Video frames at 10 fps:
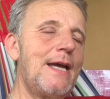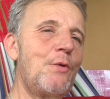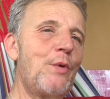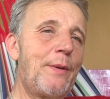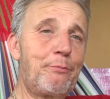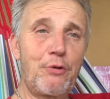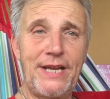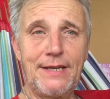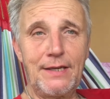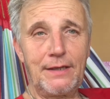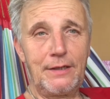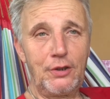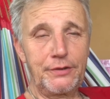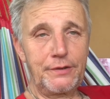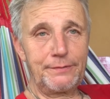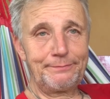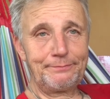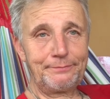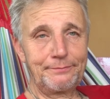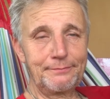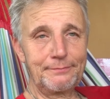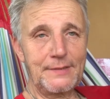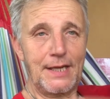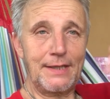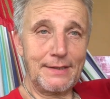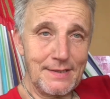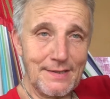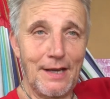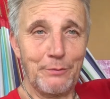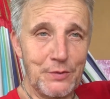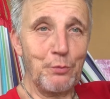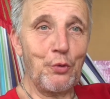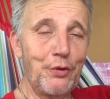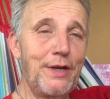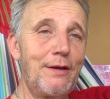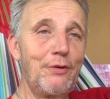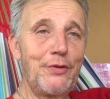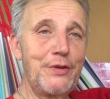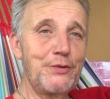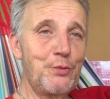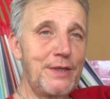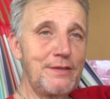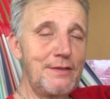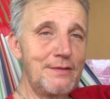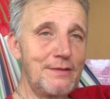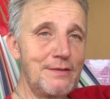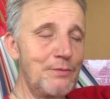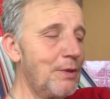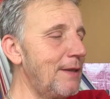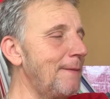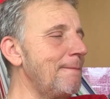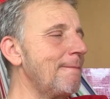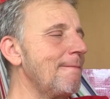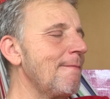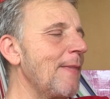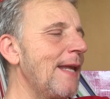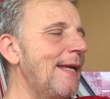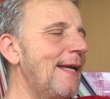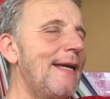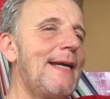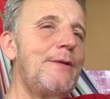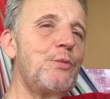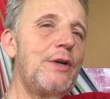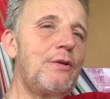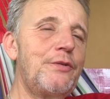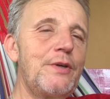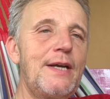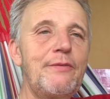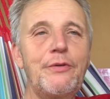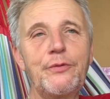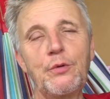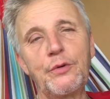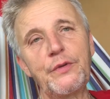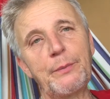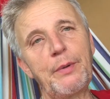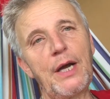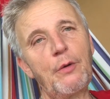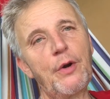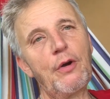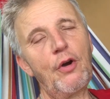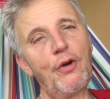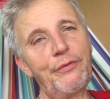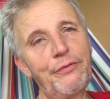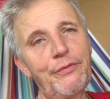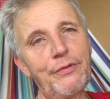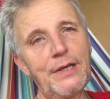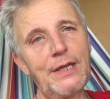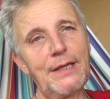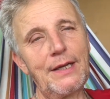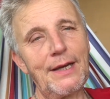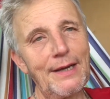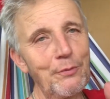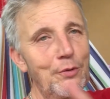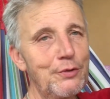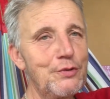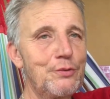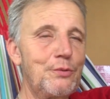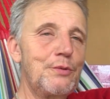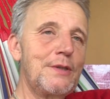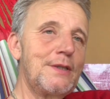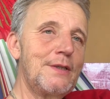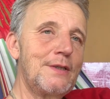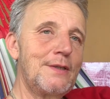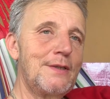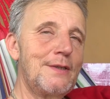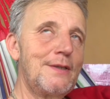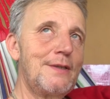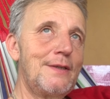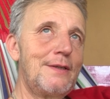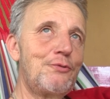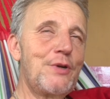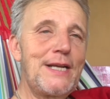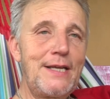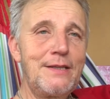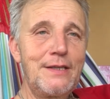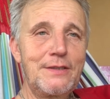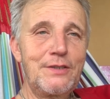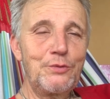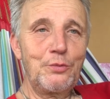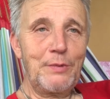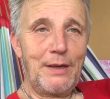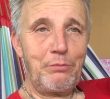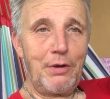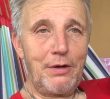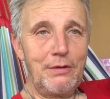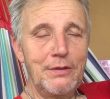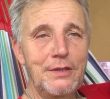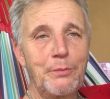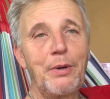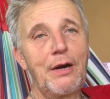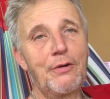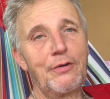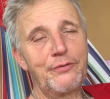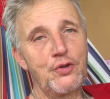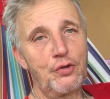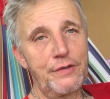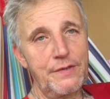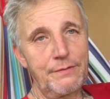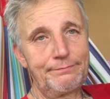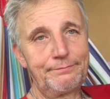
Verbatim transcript: we're breaking a lot. And this comes more now on the 20th as well. And we also have, of course, the power of. And I want to relate that to my blog, The Power of Choice.